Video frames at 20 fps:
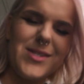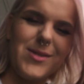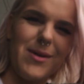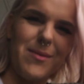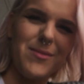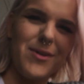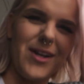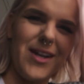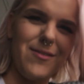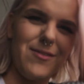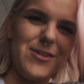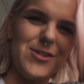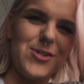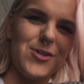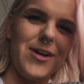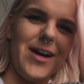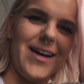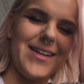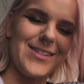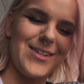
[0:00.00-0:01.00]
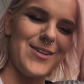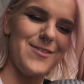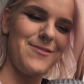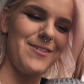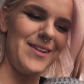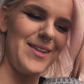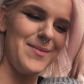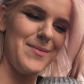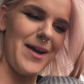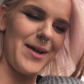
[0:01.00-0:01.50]
So I'm not even sure how it's gonna
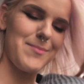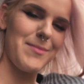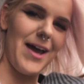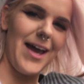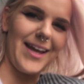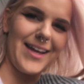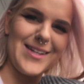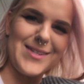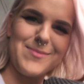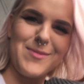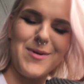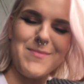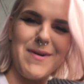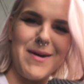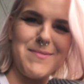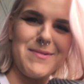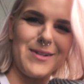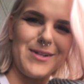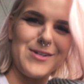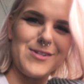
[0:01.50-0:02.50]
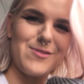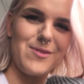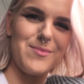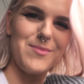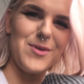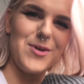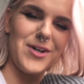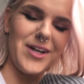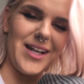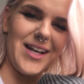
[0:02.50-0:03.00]
fit in the backpack. It's more baby clothes from
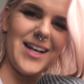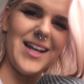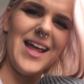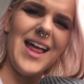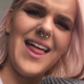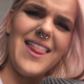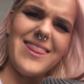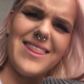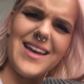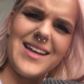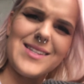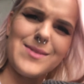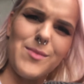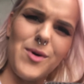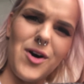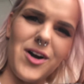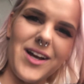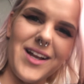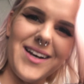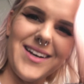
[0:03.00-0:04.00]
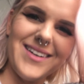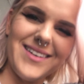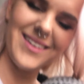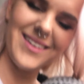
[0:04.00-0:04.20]
Morgan. Thanks, Morgan.